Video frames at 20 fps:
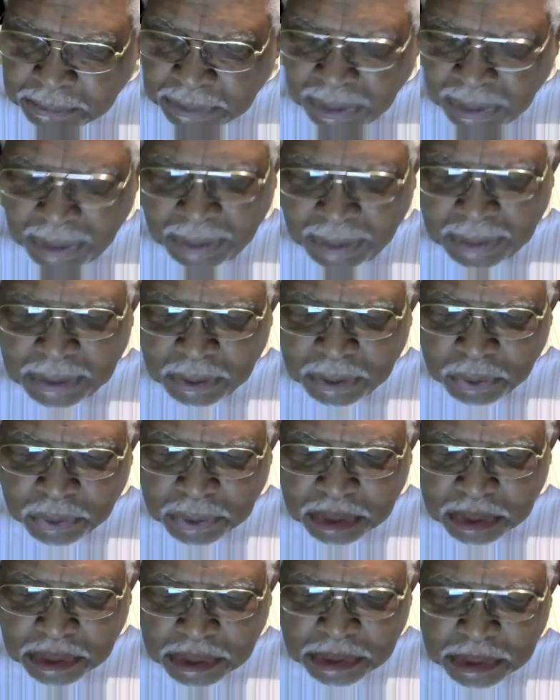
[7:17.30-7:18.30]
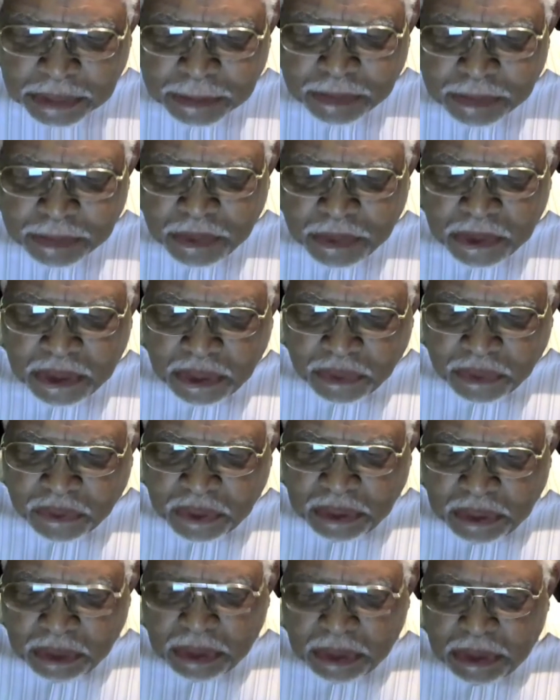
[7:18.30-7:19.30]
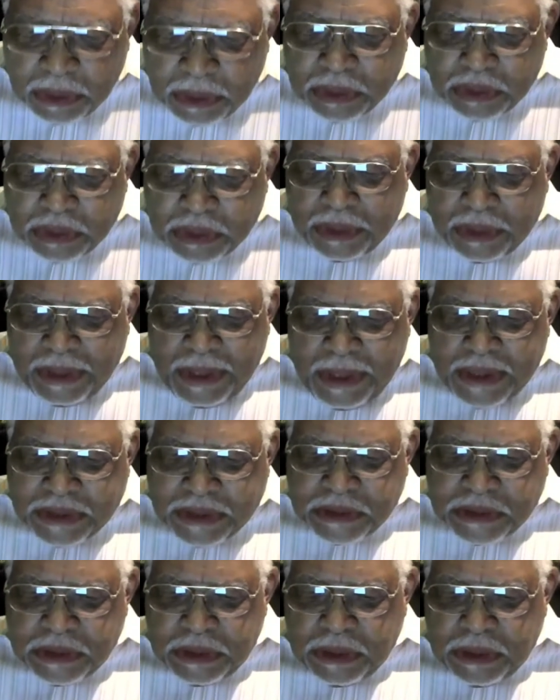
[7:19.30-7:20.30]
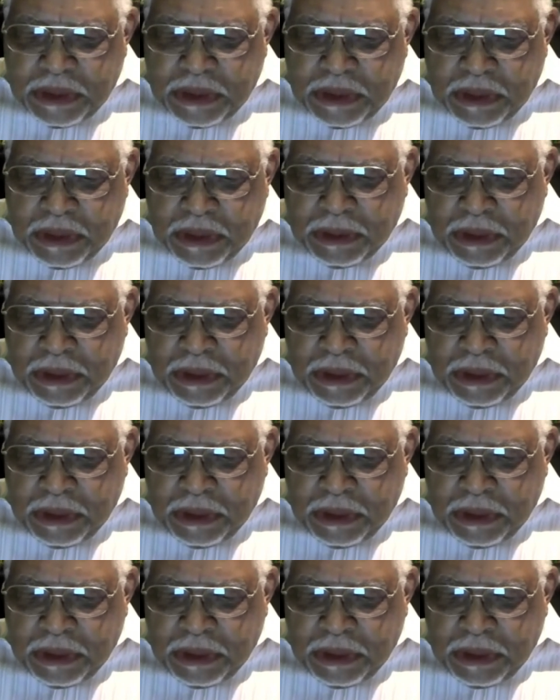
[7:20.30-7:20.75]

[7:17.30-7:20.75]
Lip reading: Hallelujah. Is it lasting, and